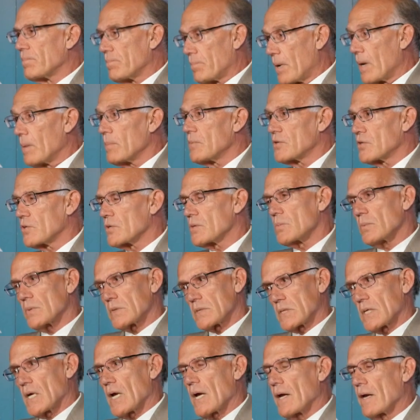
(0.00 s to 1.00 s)
publishers will
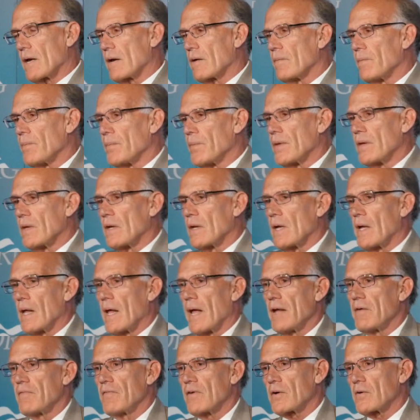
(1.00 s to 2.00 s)
say,
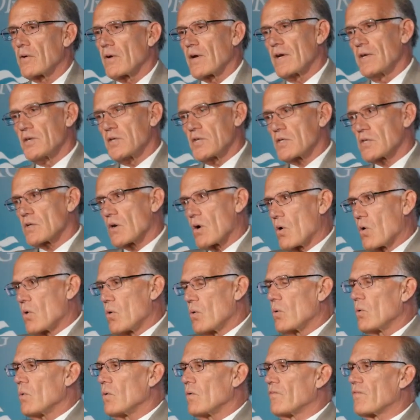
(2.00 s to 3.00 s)
hey, Victor, can you just
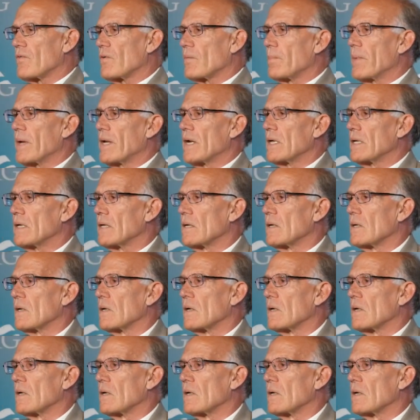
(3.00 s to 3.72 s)
cool for a minute